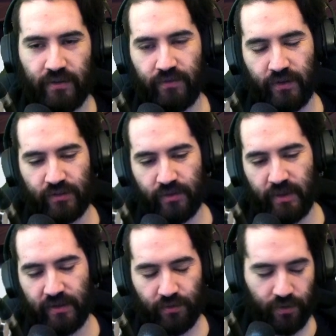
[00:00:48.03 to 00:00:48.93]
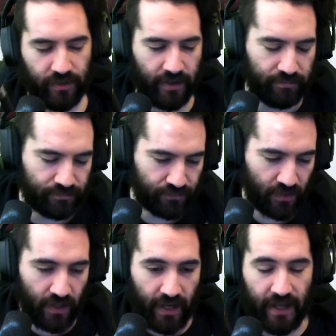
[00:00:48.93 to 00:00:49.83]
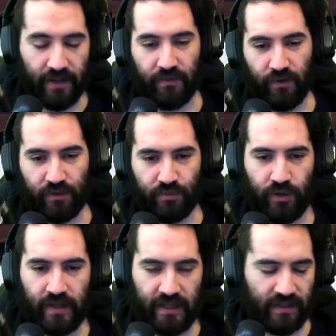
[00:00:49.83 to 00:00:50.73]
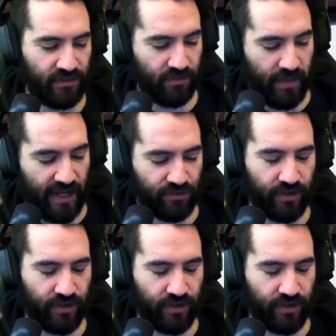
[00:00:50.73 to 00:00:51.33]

finished the main storyline. And the first one is mastery